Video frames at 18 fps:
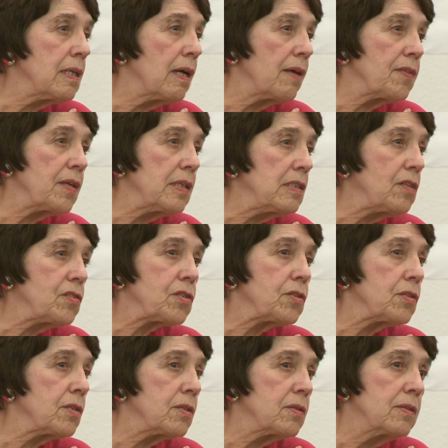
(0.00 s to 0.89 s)
nothings
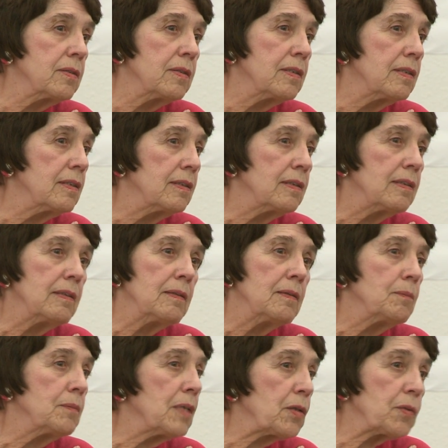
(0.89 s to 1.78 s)
to?
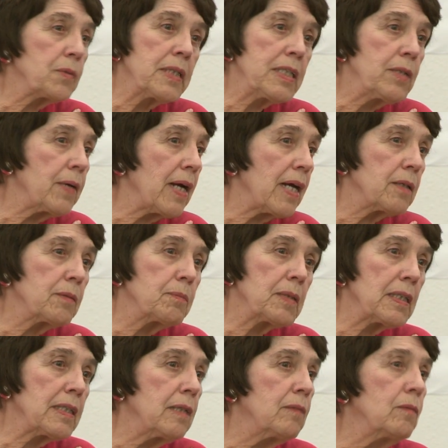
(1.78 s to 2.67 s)
But
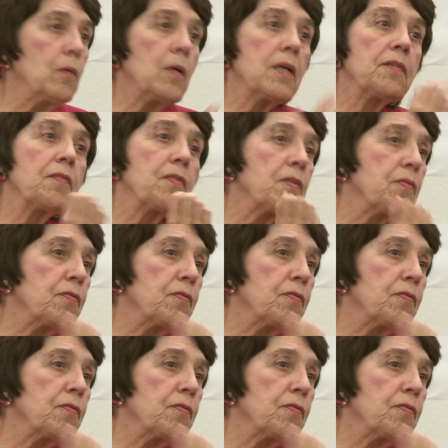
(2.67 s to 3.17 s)
regrettably, one of the